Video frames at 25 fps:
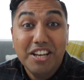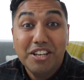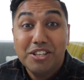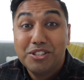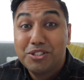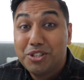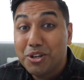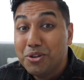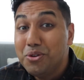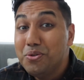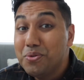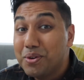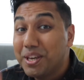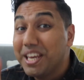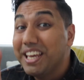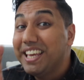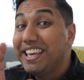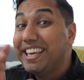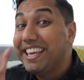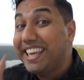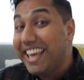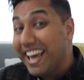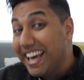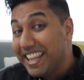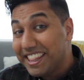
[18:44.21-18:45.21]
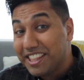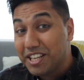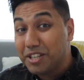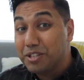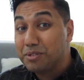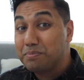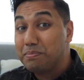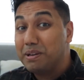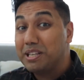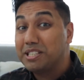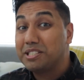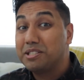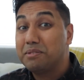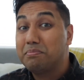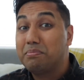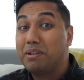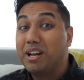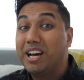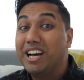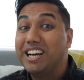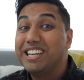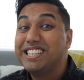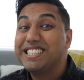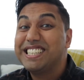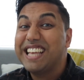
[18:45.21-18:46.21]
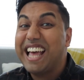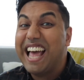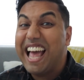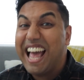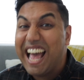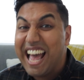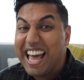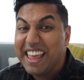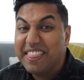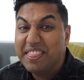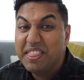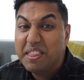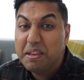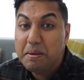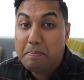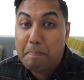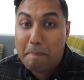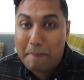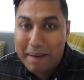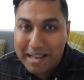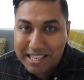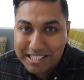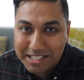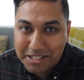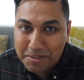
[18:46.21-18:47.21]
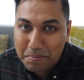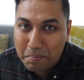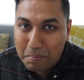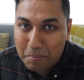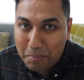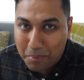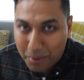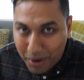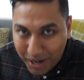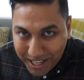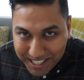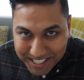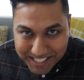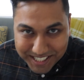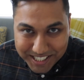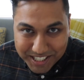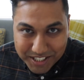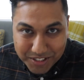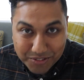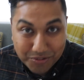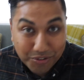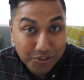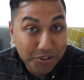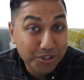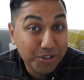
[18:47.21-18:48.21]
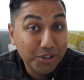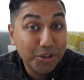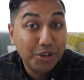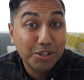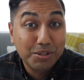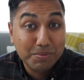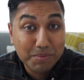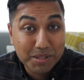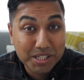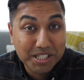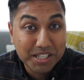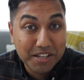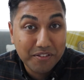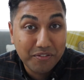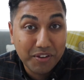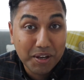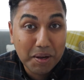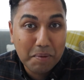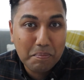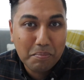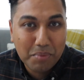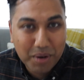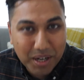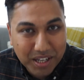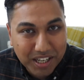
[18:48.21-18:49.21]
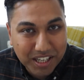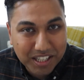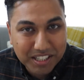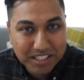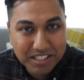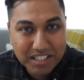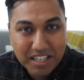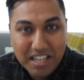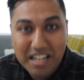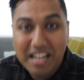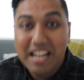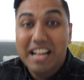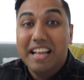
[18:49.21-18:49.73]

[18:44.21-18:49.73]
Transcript: so you can get those best suppliers and the best prices for your specific product.